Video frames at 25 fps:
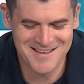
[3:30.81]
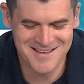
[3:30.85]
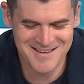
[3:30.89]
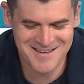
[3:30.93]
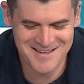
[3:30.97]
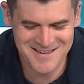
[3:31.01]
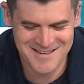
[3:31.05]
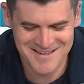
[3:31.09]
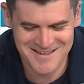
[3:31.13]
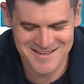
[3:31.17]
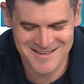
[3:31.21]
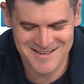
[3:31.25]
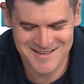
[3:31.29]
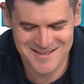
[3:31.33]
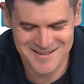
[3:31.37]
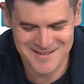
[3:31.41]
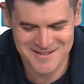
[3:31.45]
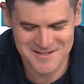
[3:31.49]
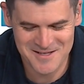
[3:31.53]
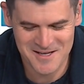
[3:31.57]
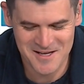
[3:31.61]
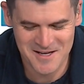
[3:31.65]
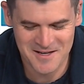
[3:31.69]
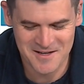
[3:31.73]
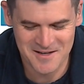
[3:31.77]

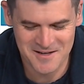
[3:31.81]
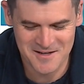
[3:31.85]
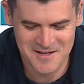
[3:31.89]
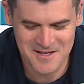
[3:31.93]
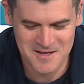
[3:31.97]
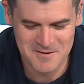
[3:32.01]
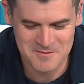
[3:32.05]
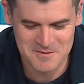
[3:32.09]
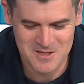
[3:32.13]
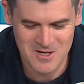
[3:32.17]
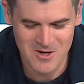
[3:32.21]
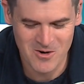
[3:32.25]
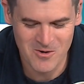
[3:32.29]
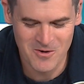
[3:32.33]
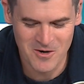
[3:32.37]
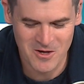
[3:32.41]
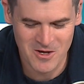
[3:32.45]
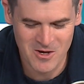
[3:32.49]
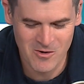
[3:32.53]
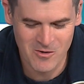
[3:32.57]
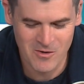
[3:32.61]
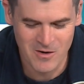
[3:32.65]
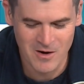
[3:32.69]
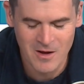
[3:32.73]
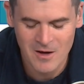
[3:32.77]
Yeah, and it keeps going
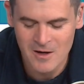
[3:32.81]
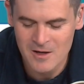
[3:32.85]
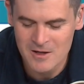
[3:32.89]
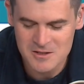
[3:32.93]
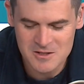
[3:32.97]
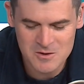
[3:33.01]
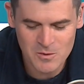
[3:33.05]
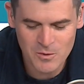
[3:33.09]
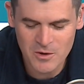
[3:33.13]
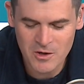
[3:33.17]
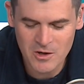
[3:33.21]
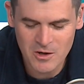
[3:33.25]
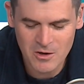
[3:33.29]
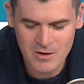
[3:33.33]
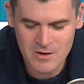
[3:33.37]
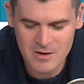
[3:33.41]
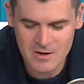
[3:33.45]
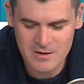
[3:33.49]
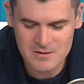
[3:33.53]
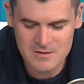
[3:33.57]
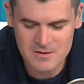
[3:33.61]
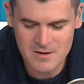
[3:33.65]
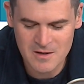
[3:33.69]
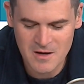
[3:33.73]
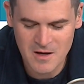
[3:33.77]
and going. So, what do your
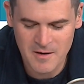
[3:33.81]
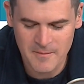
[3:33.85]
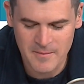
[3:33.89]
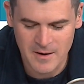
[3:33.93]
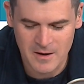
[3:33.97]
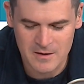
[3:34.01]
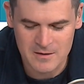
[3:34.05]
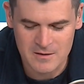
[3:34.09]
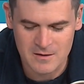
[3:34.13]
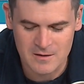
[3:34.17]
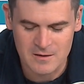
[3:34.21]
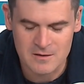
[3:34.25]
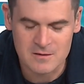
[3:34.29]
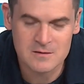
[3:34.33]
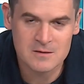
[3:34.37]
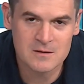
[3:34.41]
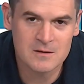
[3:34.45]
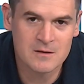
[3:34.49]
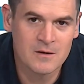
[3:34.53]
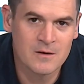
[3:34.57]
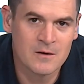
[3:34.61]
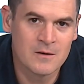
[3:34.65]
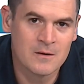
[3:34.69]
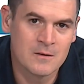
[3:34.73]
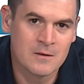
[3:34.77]
kids think about this?